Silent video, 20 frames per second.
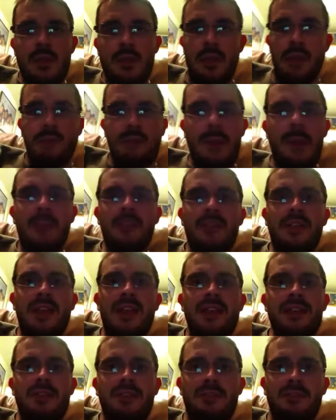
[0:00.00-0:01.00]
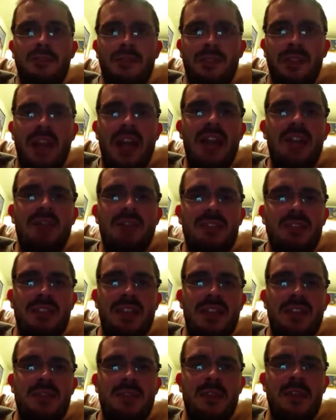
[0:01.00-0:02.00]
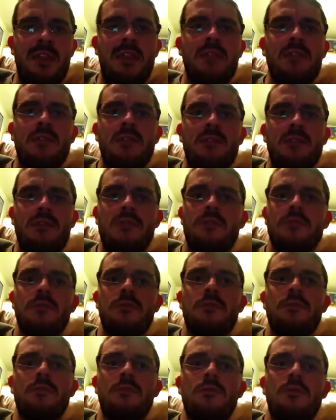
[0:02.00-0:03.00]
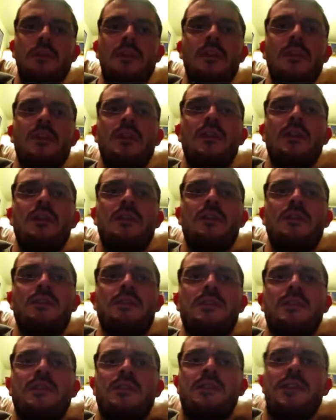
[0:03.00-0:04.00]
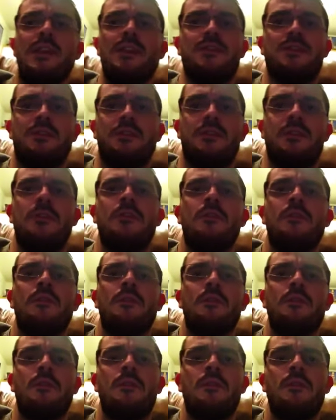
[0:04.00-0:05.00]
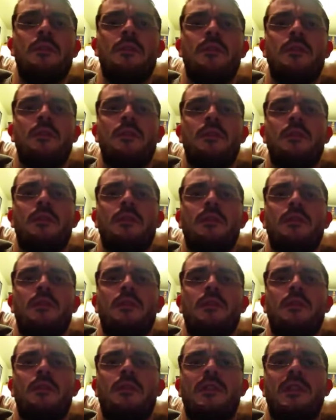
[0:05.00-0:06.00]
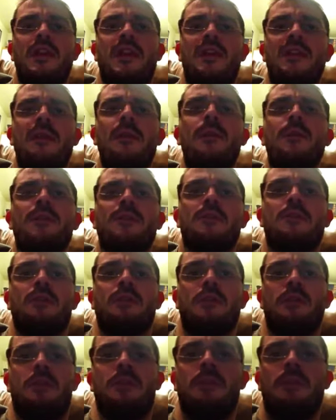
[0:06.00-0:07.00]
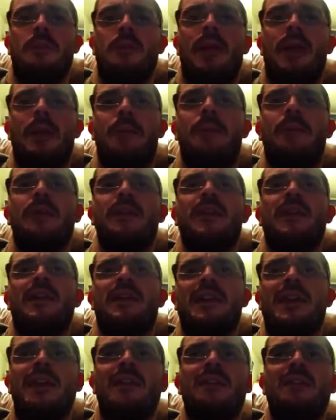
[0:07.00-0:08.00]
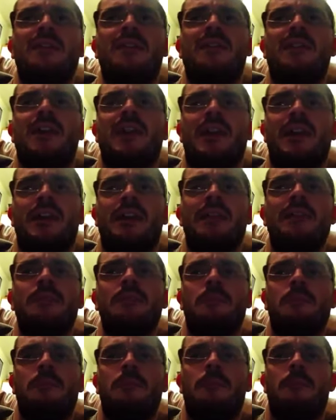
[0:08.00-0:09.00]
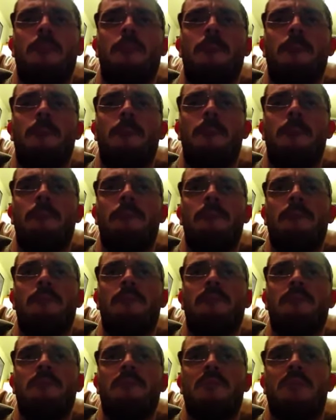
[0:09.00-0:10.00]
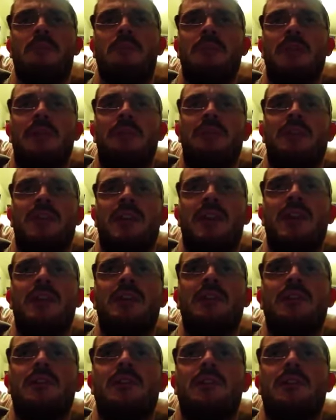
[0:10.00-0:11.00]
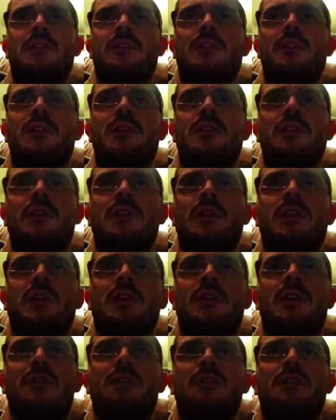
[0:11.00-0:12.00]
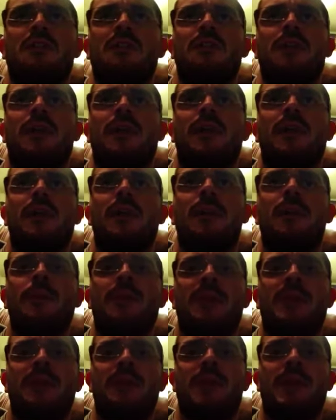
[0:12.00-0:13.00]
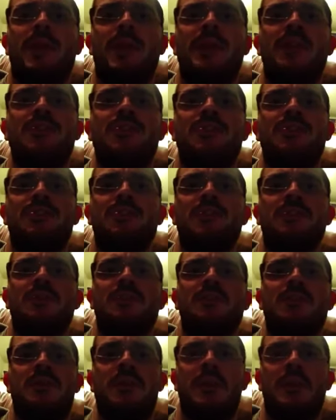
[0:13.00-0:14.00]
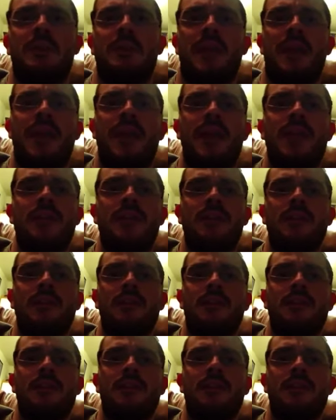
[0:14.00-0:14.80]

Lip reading: the website just was not receiving the attention that I had hoped it would. I put a counter on the website. It was my opening page to my Mac.